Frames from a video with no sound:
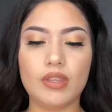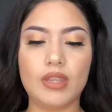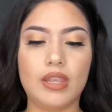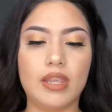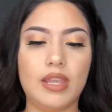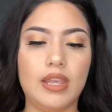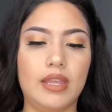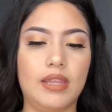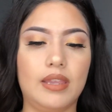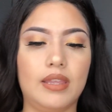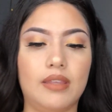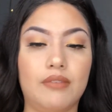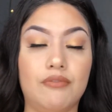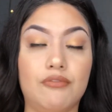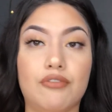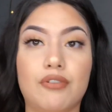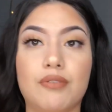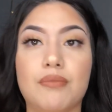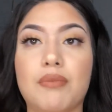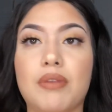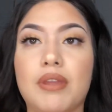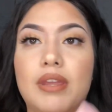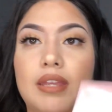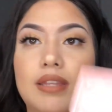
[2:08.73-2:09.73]
And then
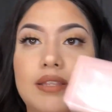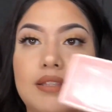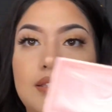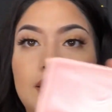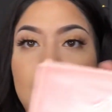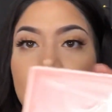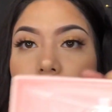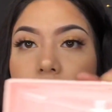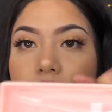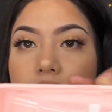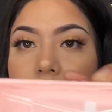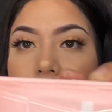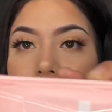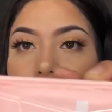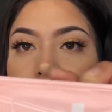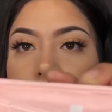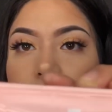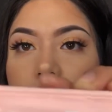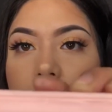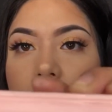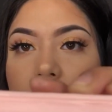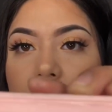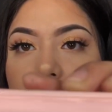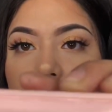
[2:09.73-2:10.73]
from the inside, this
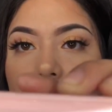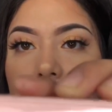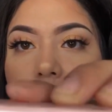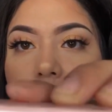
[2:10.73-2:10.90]
is how it